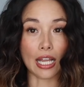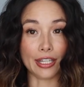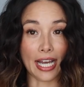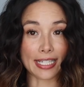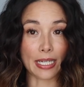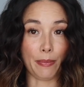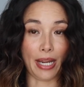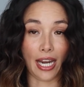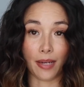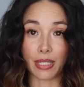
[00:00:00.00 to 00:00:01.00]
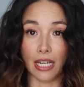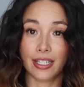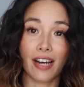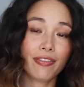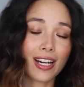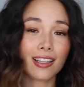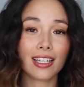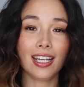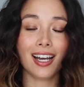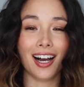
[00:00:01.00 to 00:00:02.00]
That's it, babes.
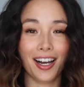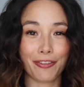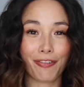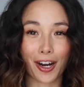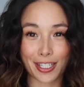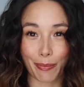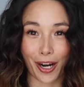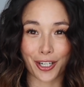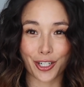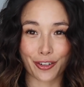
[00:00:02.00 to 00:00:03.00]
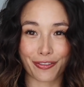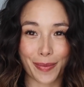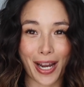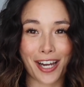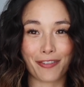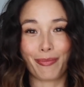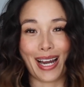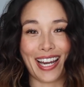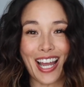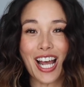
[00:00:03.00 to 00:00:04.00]
Definitely a far departure from kind of
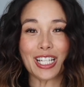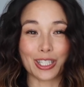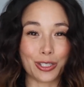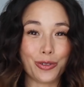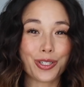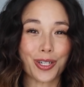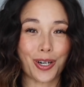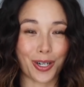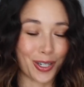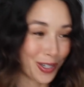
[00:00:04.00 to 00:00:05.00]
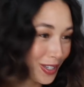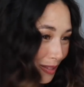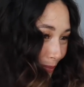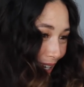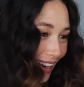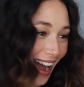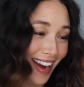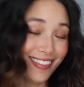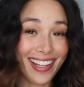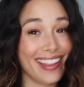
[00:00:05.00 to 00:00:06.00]
my loose curls, but
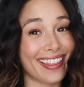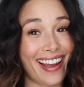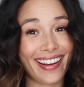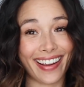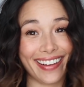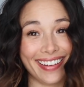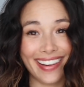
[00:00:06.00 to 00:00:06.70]
I really like it.